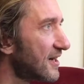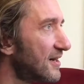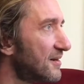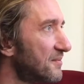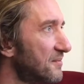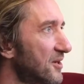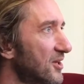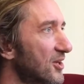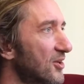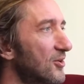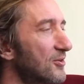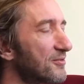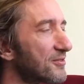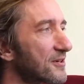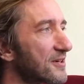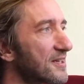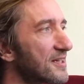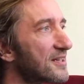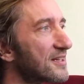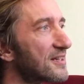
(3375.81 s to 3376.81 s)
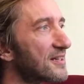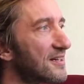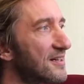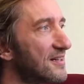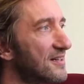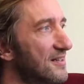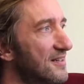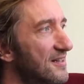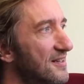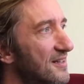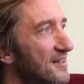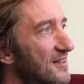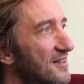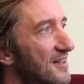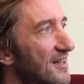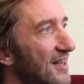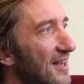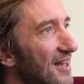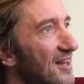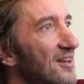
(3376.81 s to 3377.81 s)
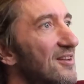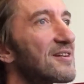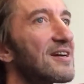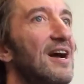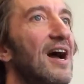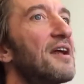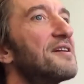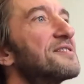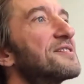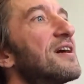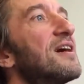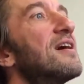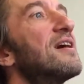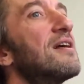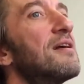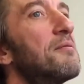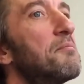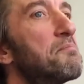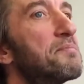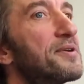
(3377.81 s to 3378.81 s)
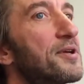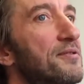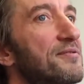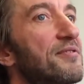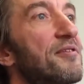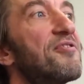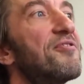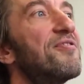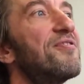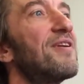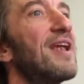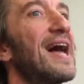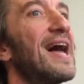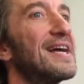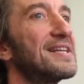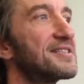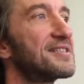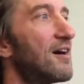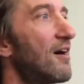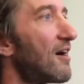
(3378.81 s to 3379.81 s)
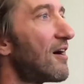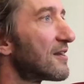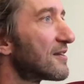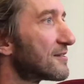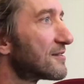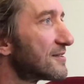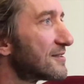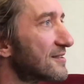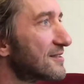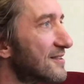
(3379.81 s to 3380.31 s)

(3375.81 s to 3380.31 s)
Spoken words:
come on over and look at beautiful flats Holland